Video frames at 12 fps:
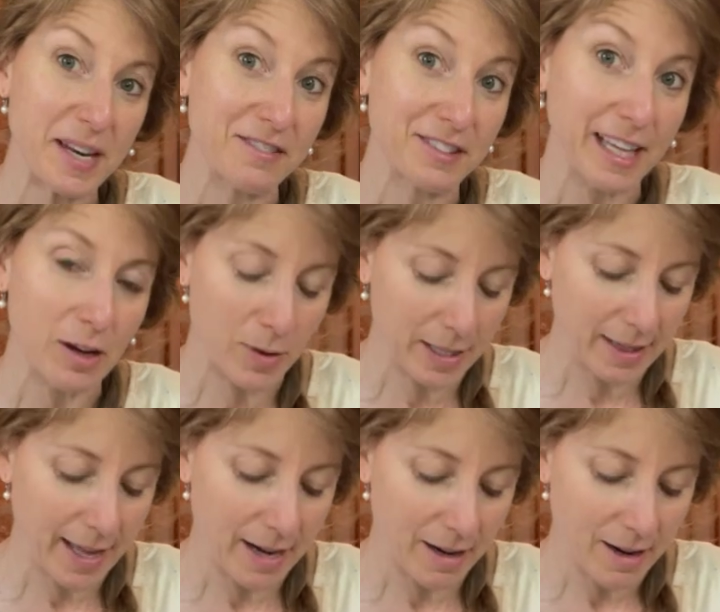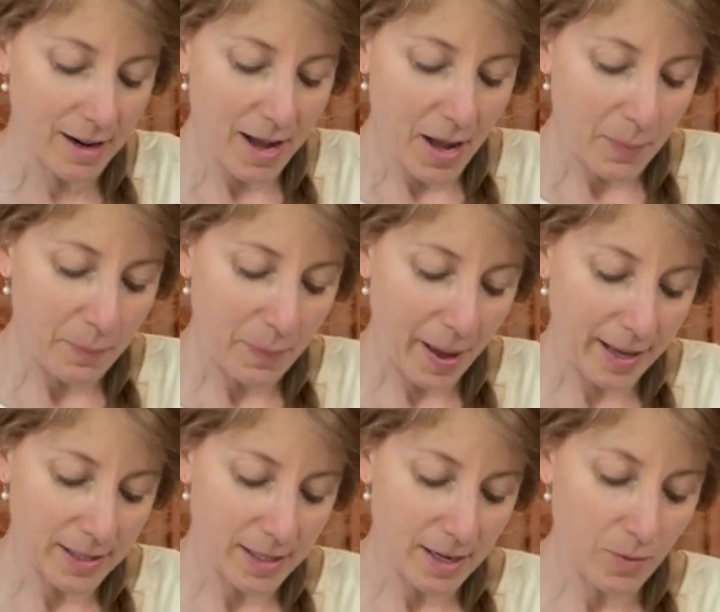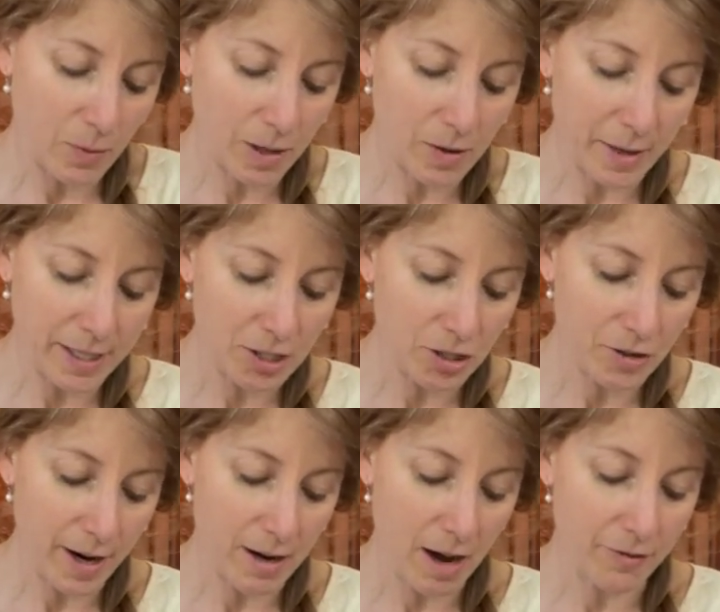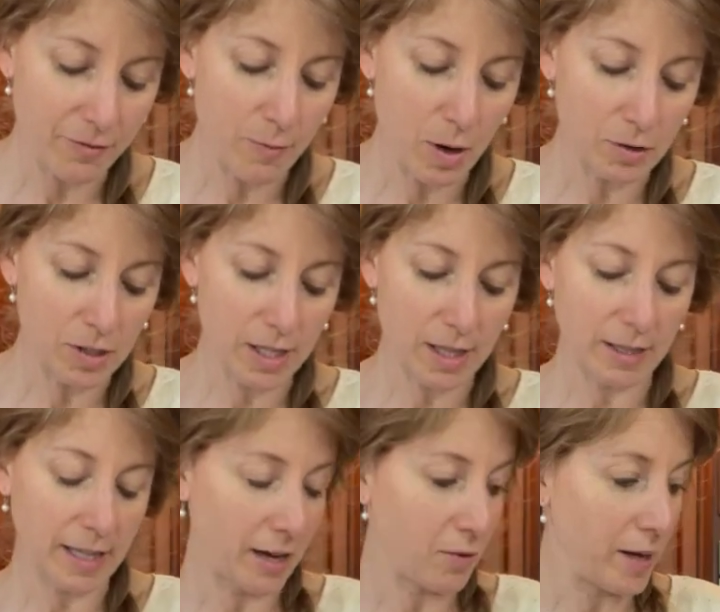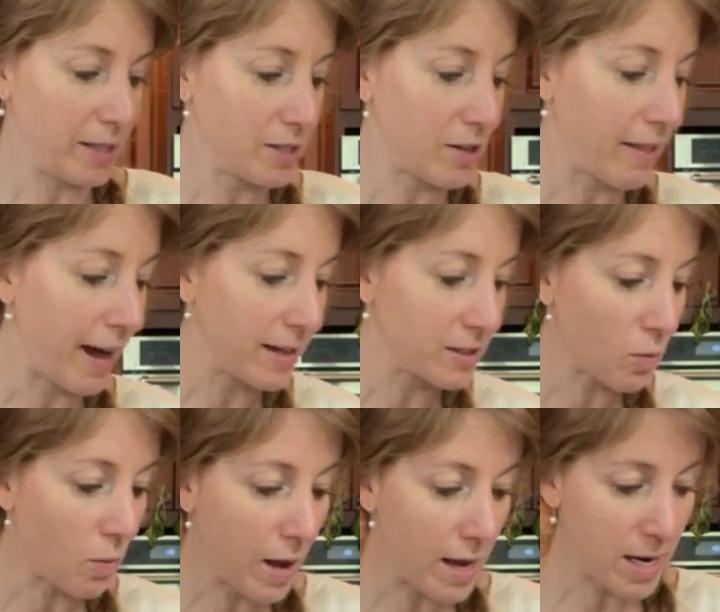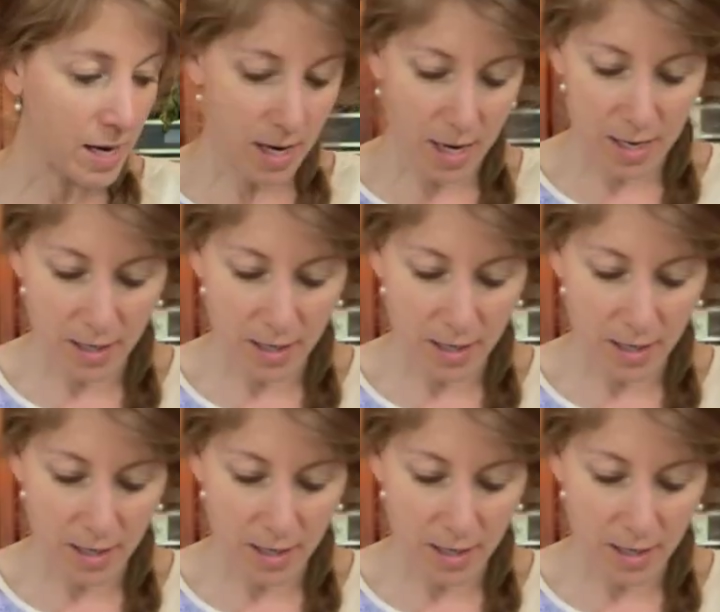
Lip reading: of liquid later, but we're going to drain off most of the liquid. So that's 1.